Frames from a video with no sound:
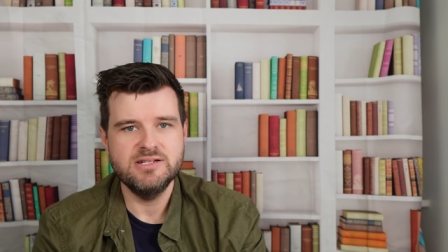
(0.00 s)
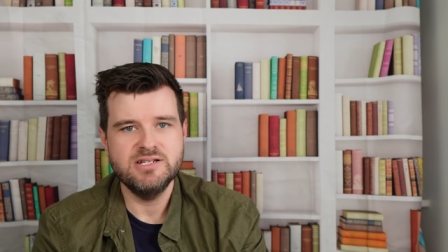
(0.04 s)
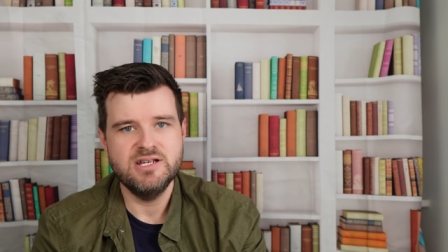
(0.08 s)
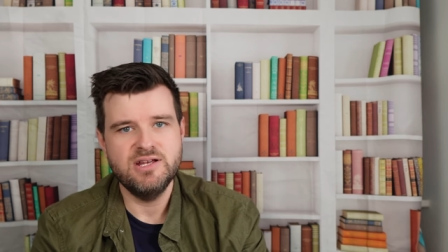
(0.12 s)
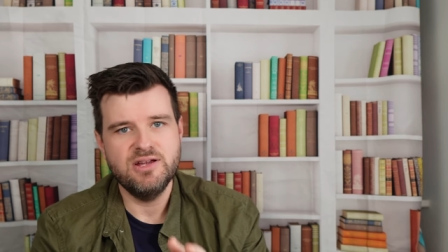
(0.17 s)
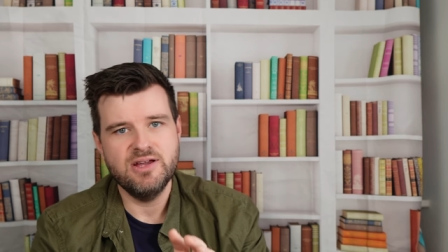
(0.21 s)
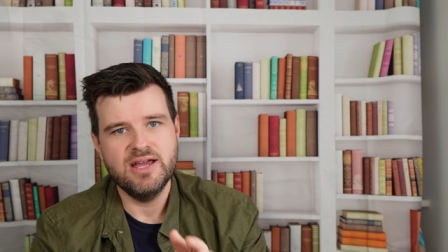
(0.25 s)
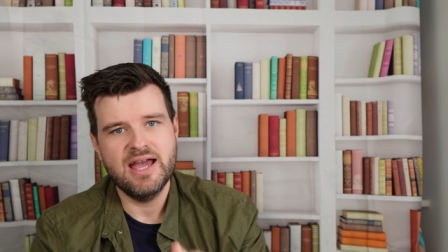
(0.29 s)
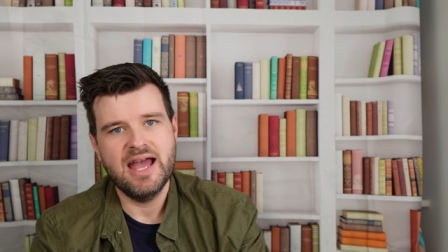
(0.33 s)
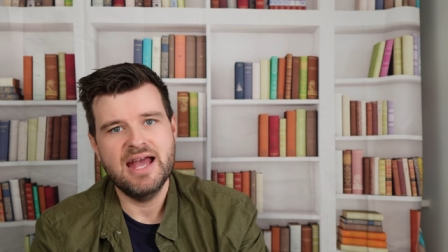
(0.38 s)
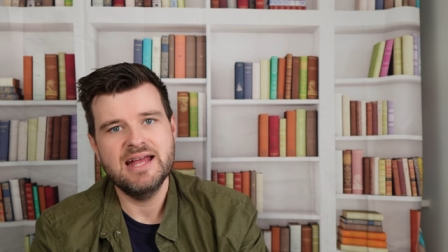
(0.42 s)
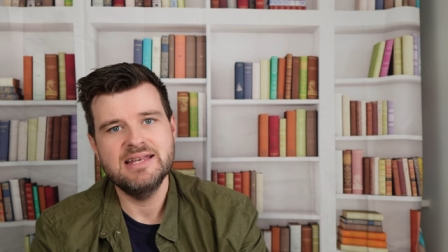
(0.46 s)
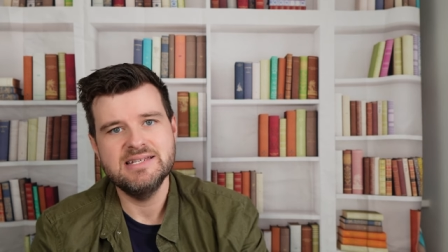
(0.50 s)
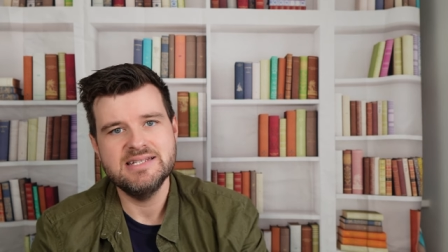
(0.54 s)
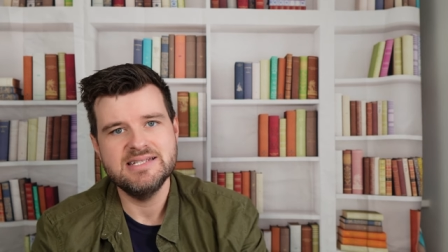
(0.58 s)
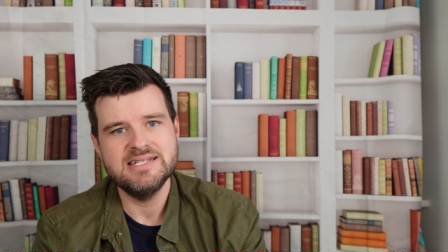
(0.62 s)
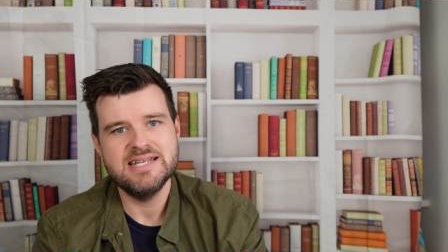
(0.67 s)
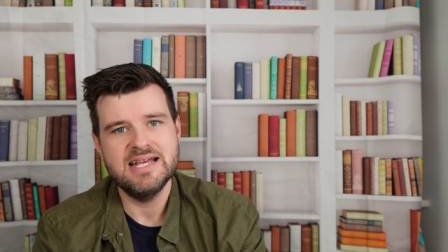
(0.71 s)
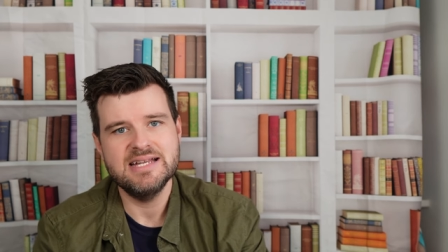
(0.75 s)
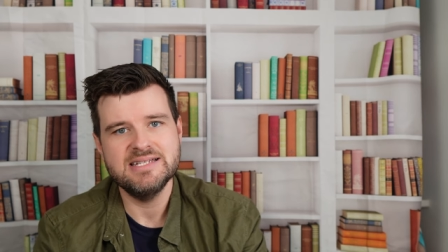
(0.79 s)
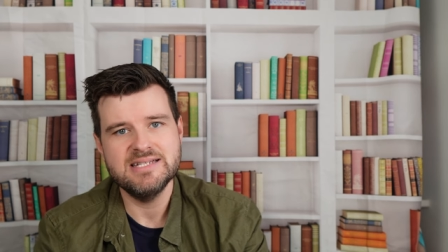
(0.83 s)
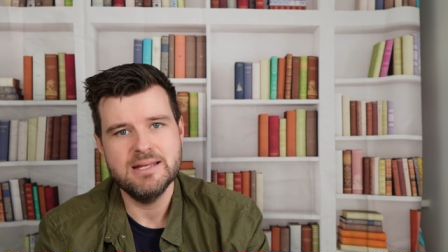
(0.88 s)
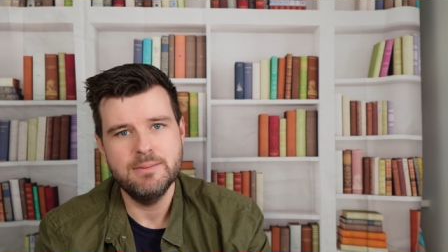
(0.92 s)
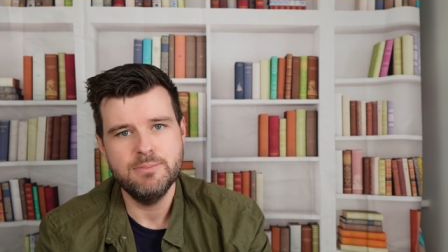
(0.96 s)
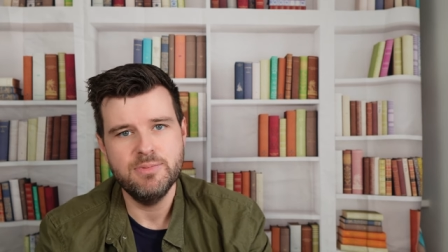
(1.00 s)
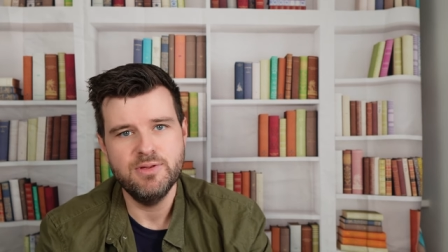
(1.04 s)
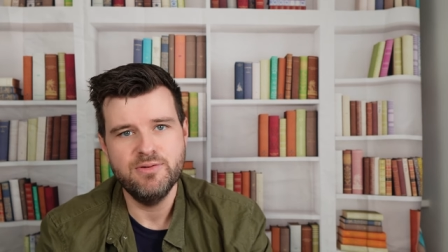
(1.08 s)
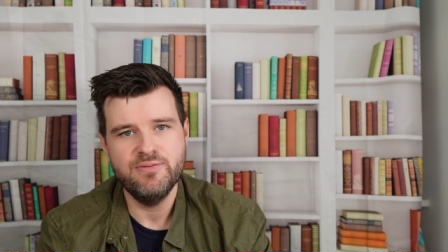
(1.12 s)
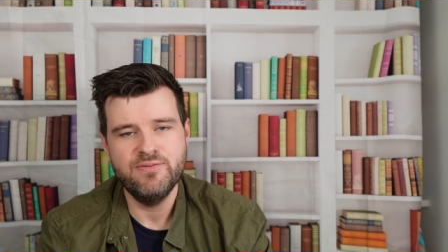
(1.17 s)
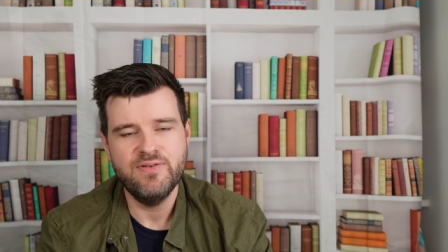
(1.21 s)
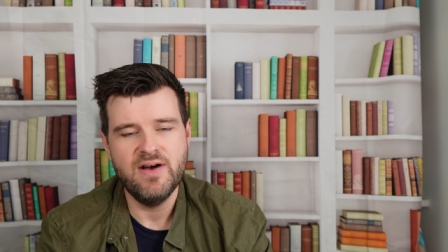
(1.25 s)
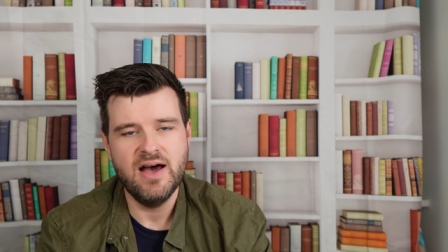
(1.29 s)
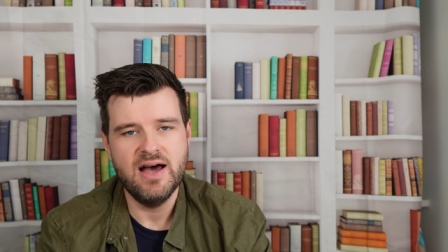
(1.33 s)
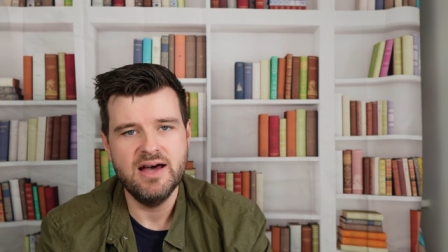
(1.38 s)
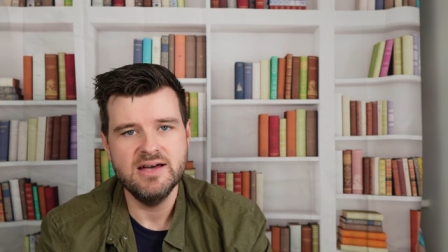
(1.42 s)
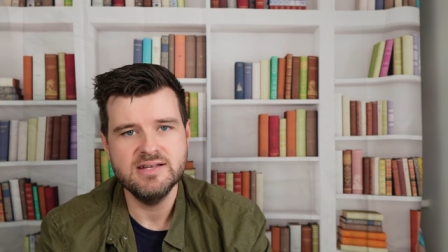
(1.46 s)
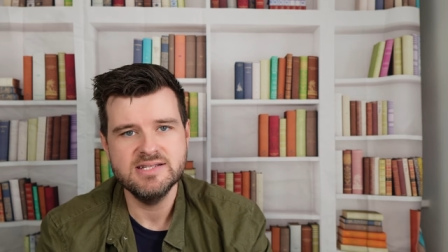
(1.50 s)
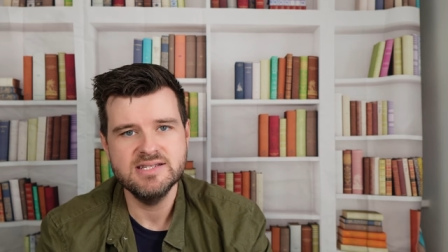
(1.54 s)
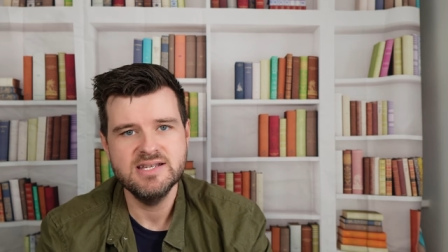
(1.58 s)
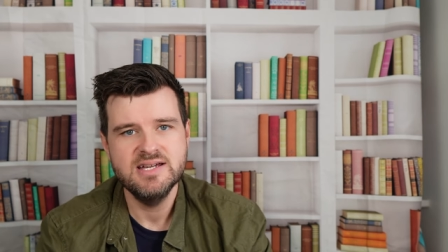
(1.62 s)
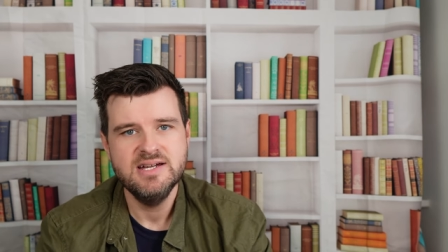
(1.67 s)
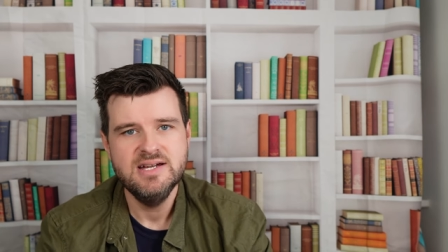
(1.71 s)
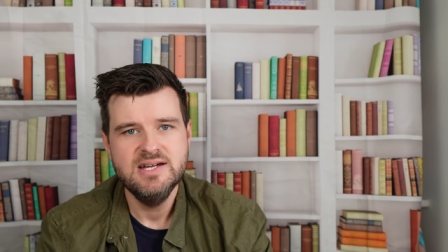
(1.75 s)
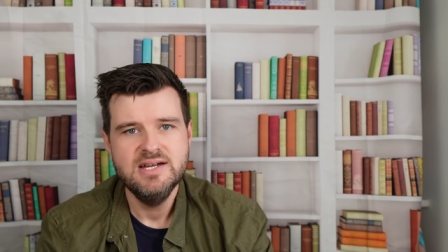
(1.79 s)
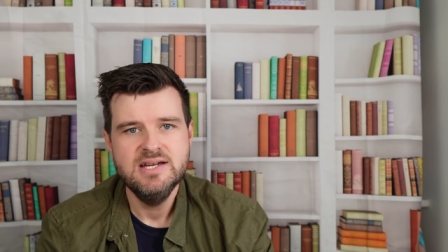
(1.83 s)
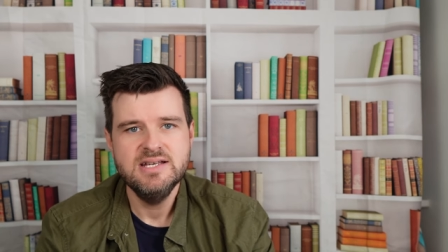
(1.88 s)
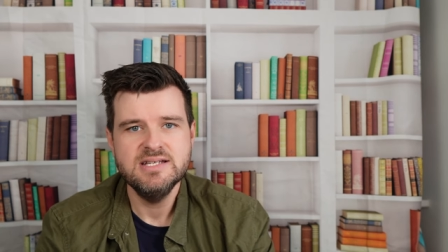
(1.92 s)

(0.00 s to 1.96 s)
So you can set up the fast.